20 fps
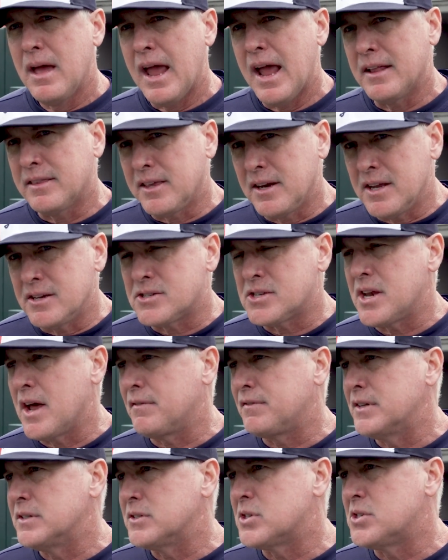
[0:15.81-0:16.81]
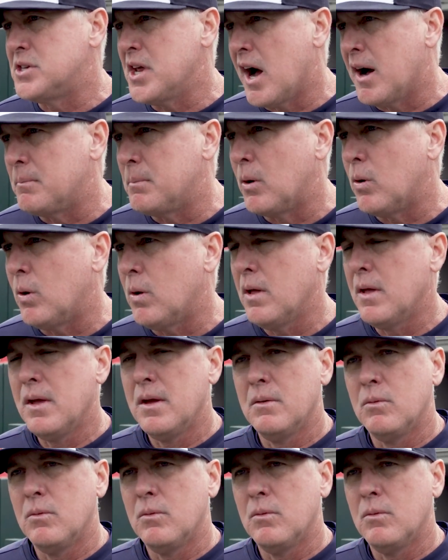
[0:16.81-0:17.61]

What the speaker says: Anthony Steffen's double